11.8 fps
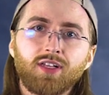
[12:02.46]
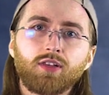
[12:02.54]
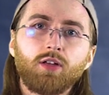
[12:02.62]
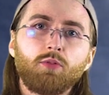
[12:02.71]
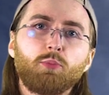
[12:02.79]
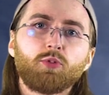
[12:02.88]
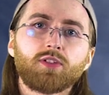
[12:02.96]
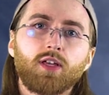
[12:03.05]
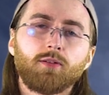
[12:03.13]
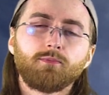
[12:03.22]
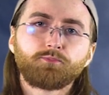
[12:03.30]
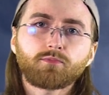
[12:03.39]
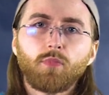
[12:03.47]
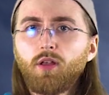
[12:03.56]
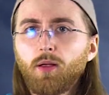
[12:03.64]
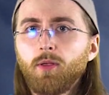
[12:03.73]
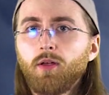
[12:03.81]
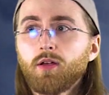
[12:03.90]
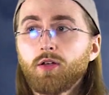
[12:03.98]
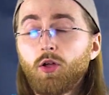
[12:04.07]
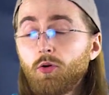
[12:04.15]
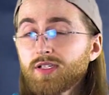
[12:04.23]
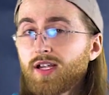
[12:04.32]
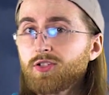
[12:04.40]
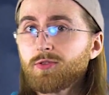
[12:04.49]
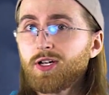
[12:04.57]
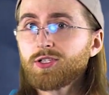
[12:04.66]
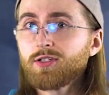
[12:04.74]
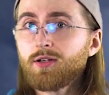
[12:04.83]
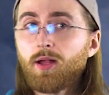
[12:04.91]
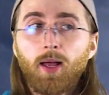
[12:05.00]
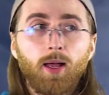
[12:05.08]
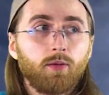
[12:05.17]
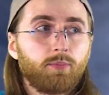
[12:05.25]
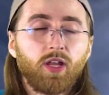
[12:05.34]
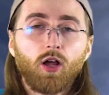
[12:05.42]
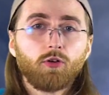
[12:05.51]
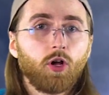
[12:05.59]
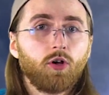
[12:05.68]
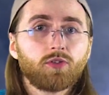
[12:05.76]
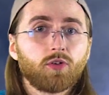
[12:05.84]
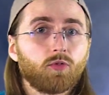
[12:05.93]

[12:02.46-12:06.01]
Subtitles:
that they represent. No exaggeration, PROs